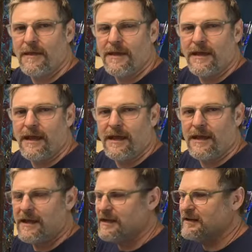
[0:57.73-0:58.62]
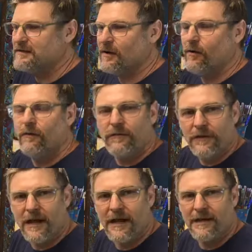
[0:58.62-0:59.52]
And hopefully
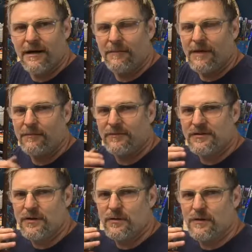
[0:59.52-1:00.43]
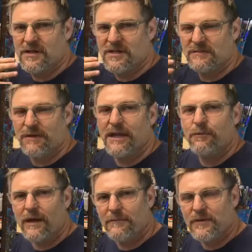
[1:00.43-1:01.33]
I am able to explain
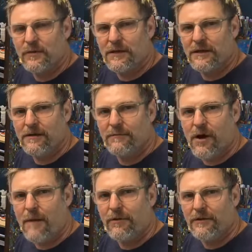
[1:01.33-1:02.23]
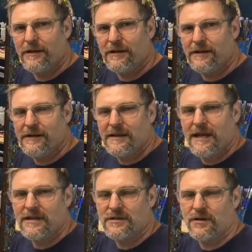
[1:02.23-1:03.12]
what I'm doing properly
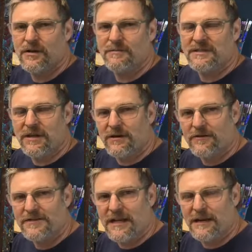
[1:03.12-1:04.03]
and show you the materials that